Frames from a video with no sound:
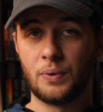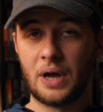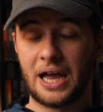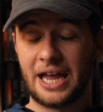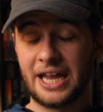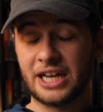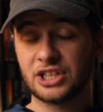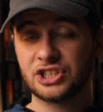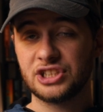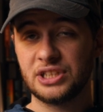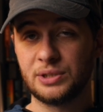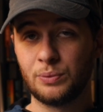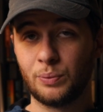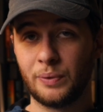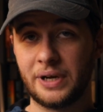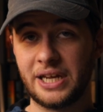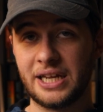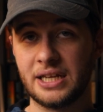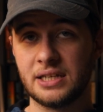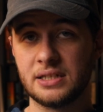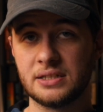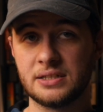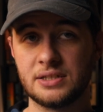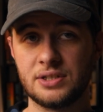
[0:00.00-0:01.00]
I actually
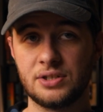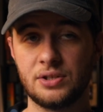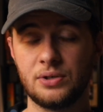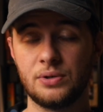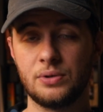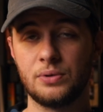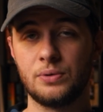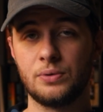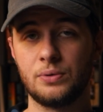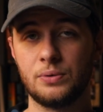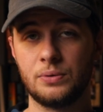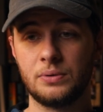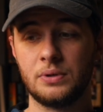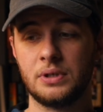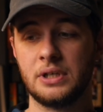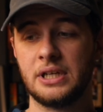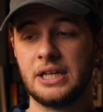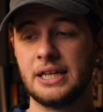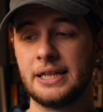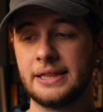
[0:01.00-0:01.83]
went to